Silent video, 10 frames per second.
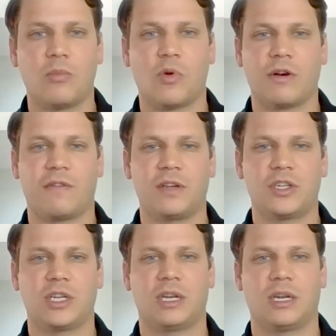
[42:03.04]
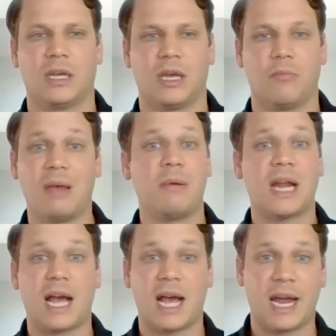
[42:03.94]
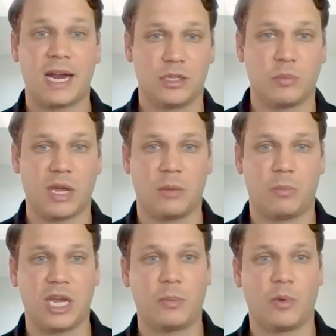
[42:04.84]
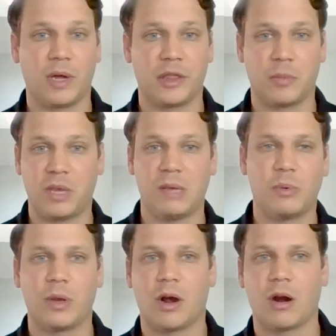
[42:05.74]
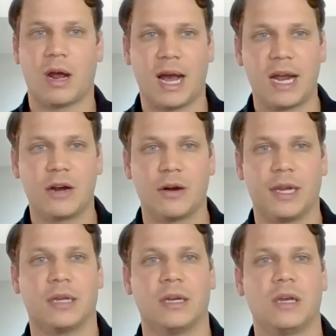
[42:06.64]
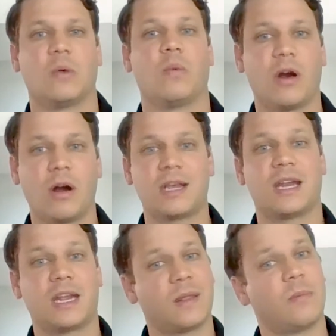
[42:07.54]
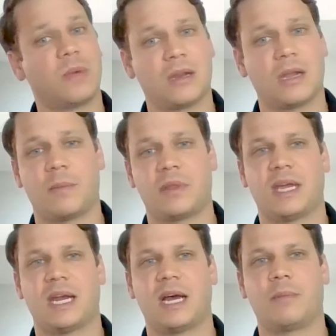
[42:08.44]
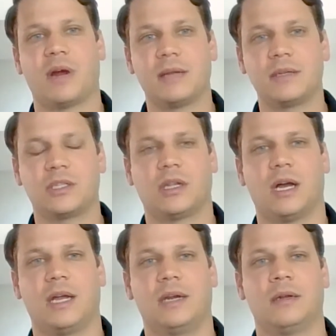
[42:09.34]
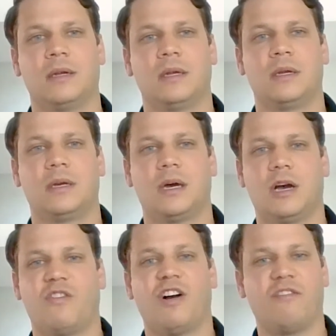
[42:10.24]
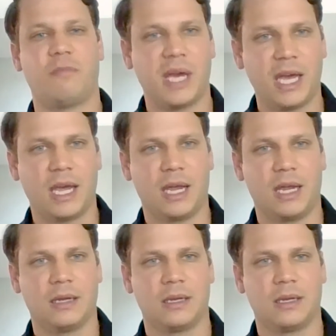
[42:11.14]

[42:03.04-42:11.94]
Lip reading: more efficient? Maybe not hire as many people, but the people we are hiring, we are getting them up in that upper echelon of pay.